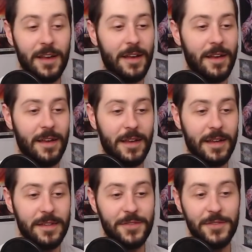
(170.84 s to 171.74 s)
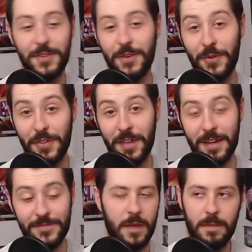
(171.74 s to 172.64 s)
and do your own
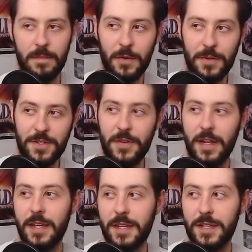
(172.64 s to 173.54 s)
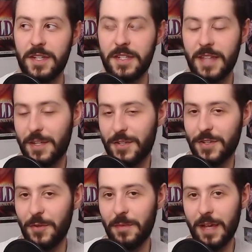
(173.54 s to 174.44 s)
thing. But what's great is it's not
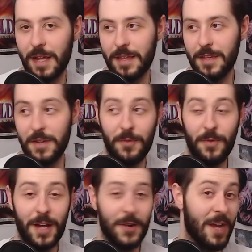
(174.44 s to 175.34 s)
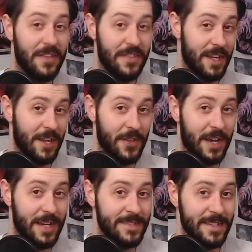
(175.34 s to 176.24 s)
so big that you can wander off and get
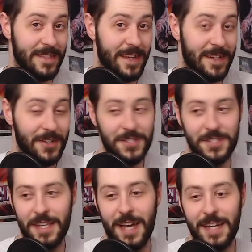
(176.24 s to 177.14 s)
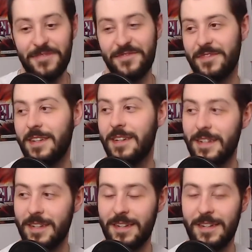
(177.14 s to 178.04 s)
lost and then you're just kind of
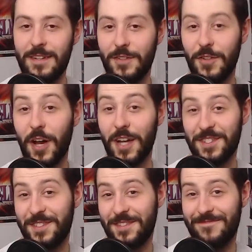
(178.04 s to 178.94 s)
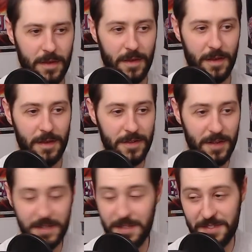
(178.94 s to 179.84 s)
lost. You
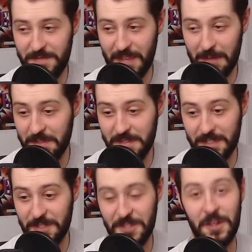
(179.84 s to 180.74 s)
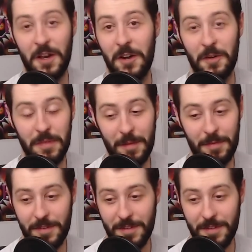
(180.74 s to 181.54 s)
can just aimlessly slaughter people